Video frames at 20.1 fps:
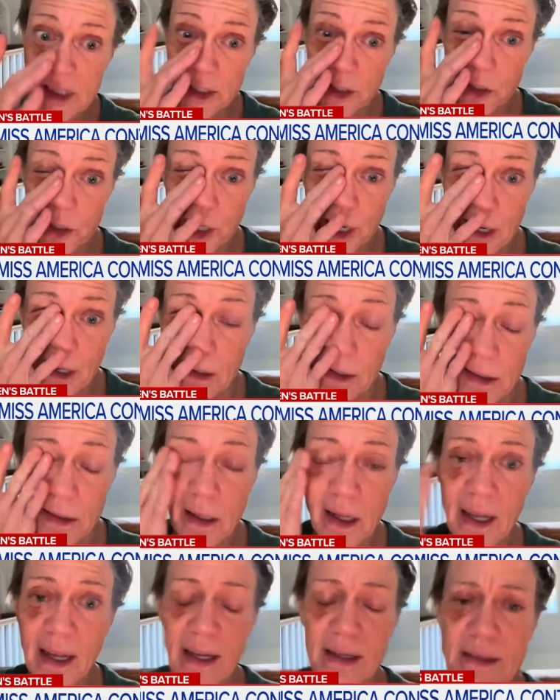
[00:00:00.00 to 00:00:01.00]
was in
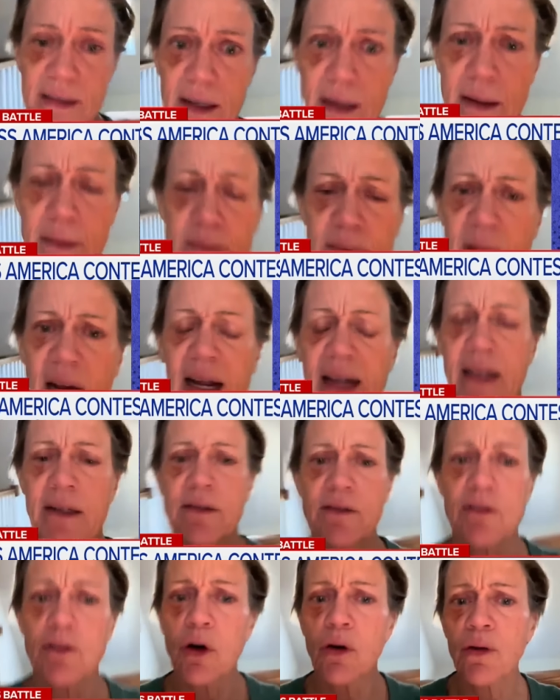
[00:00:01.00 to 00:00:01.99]
jail and um, I
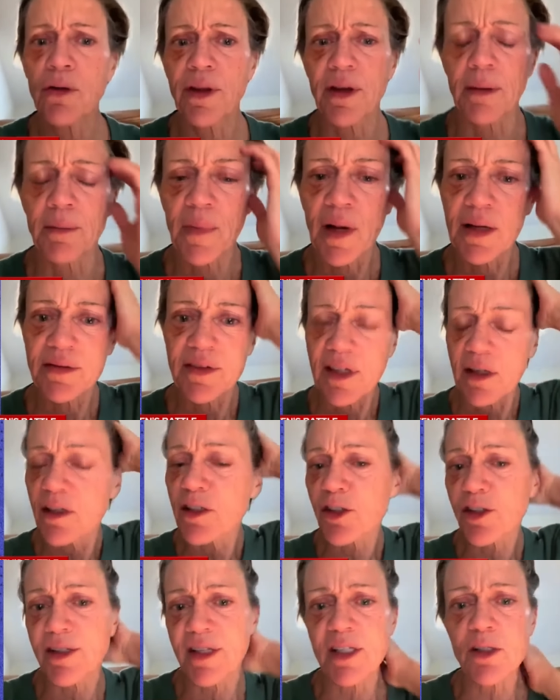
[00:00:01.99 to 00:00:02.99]
had told them
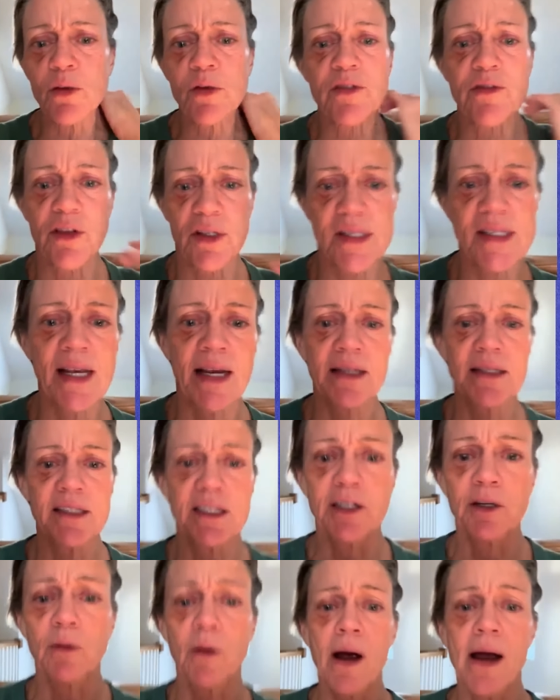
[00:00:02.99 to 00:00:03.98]
this, was for a
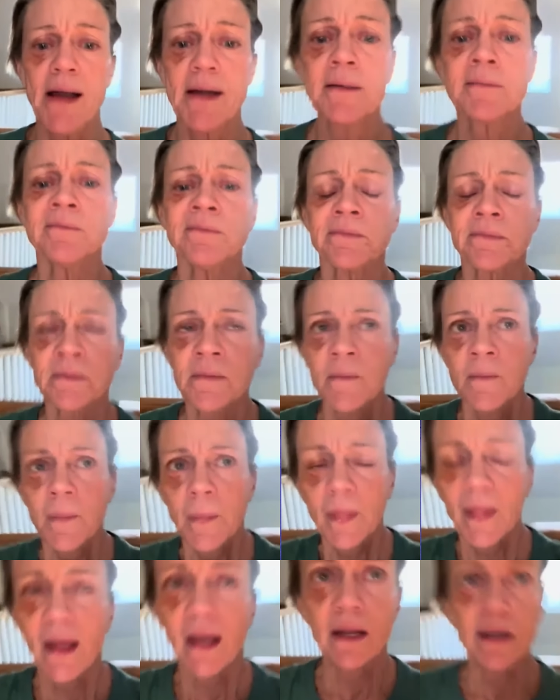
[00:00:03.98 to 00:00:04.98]
second DUI.
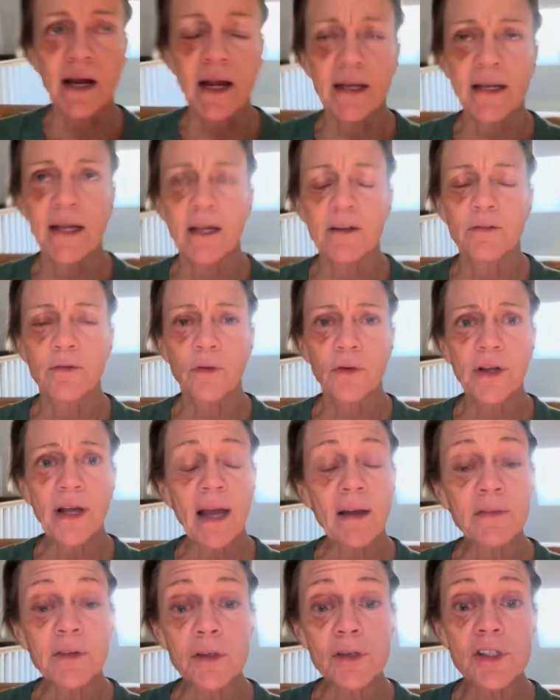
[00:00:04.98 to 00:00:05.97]
And I had had four and
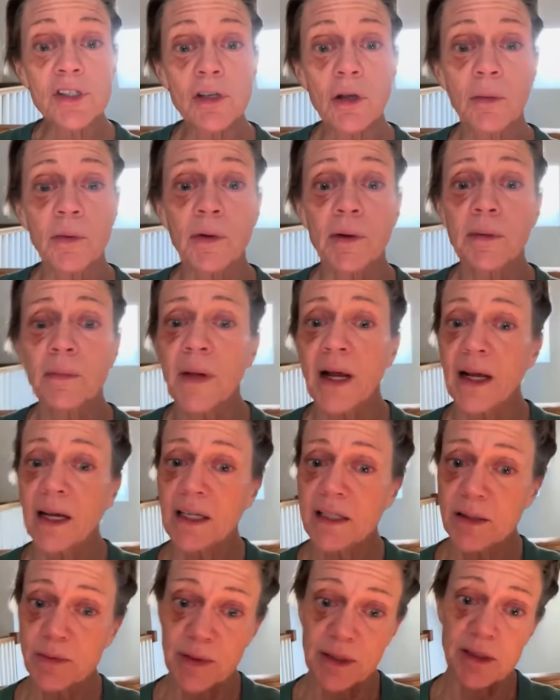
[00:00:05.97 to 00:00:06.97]
a half years sober. My
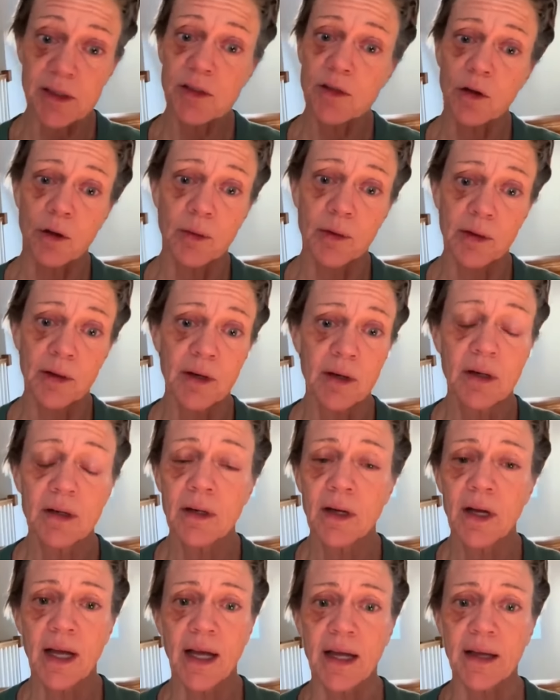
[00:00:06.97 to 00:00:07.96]
husband is sober,
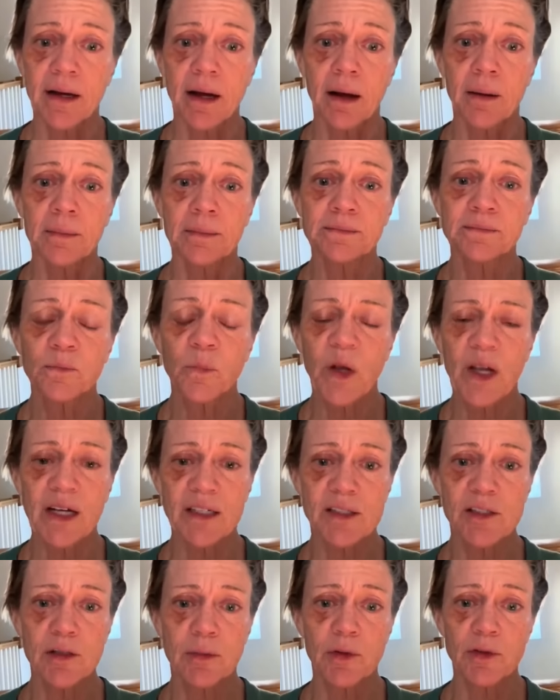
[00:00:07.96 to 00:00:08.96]
and um, we
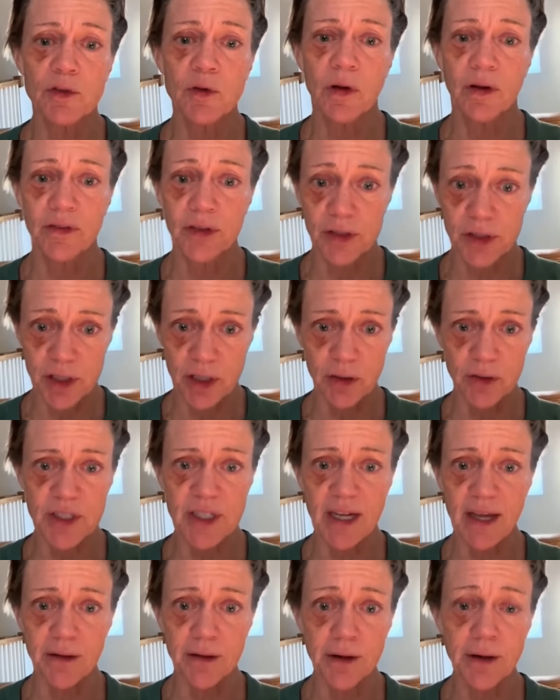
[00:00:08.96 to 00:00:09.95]
got sober 12 years ago
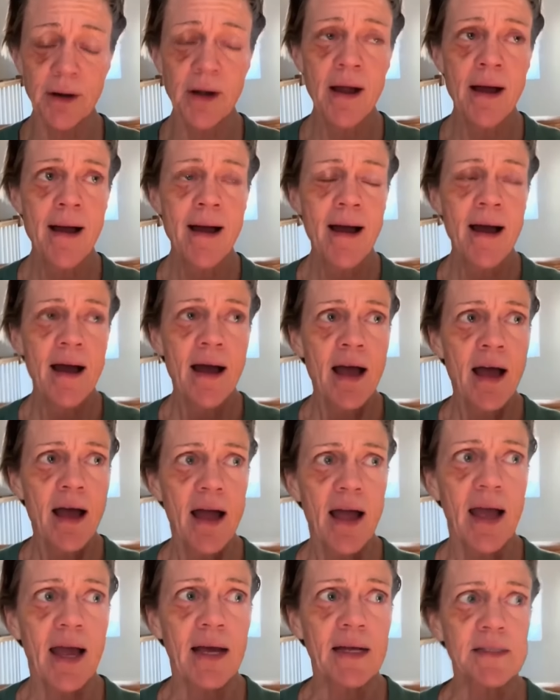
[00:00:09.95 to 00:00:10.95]
together.
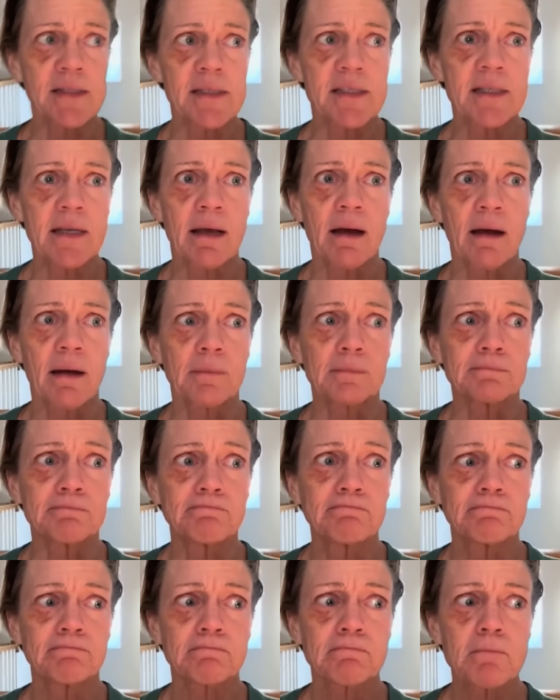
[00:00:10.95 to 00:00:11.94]
And
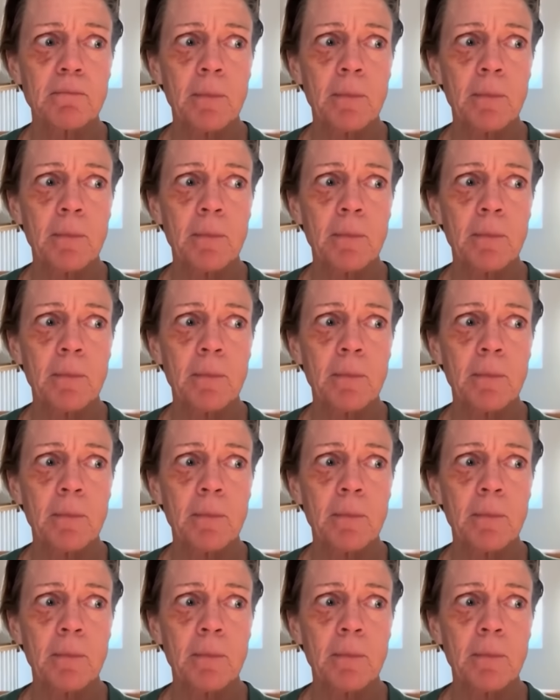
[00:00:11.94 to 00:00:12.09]
um,